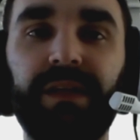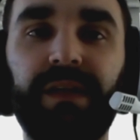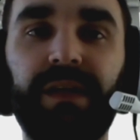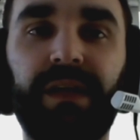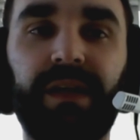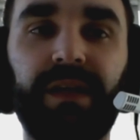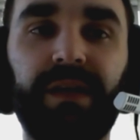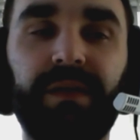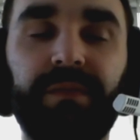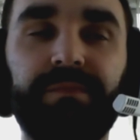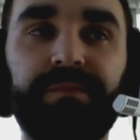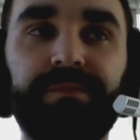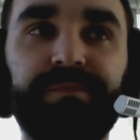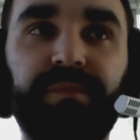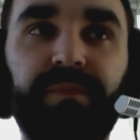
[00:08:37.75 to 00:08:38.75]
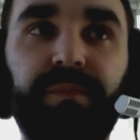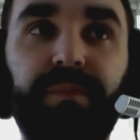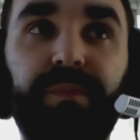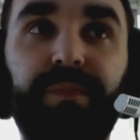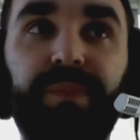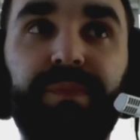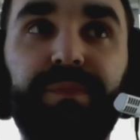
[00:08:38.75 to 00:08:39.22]

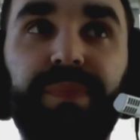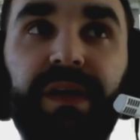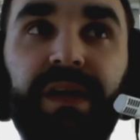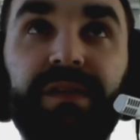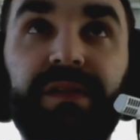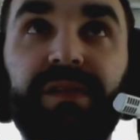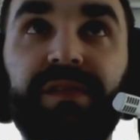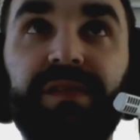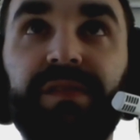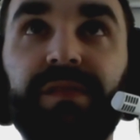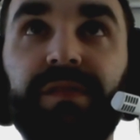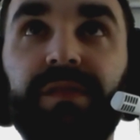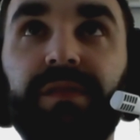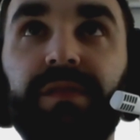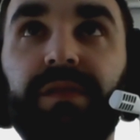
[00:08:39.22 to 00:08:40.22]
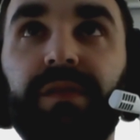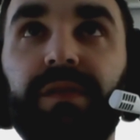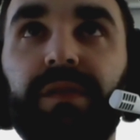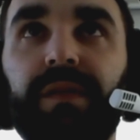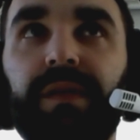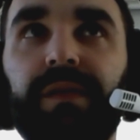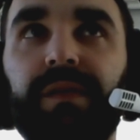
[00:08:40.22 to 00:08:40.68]
But
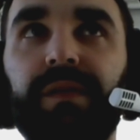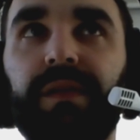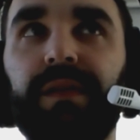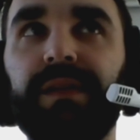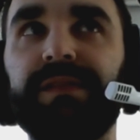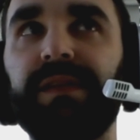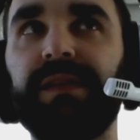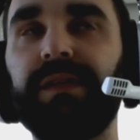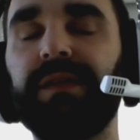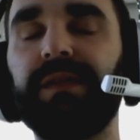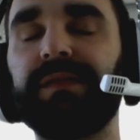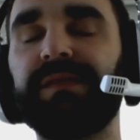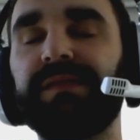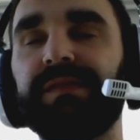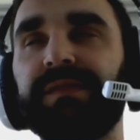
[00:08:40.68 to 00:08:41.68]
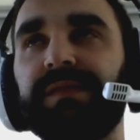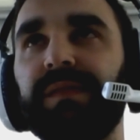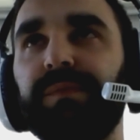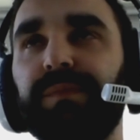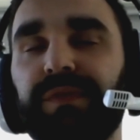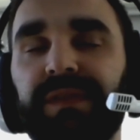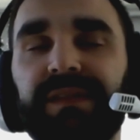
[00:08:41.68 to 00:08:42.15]
let's say in this
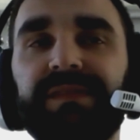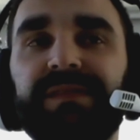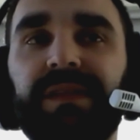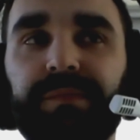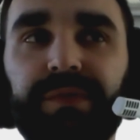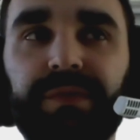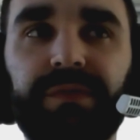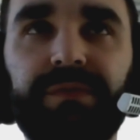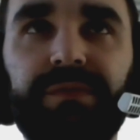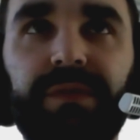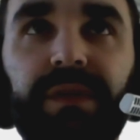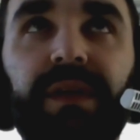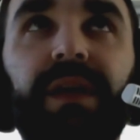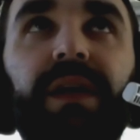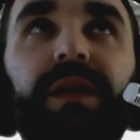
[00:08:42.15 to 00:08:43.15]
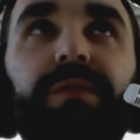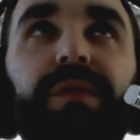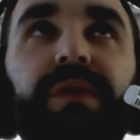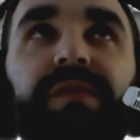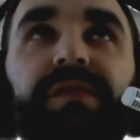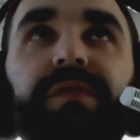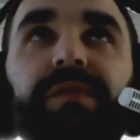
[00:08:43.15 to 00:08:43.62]
simple example,
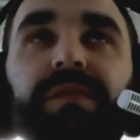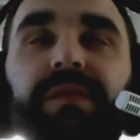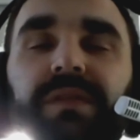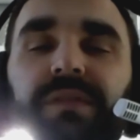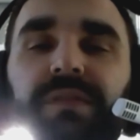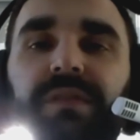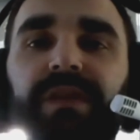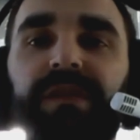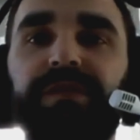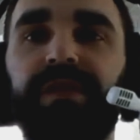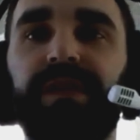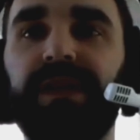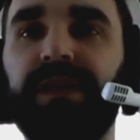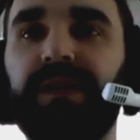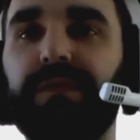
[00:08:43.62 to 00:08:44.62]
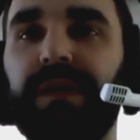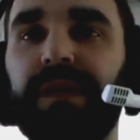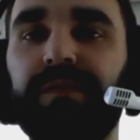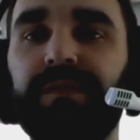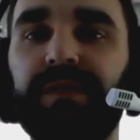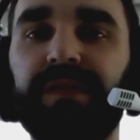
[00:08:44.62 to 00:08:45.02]
once you get your head around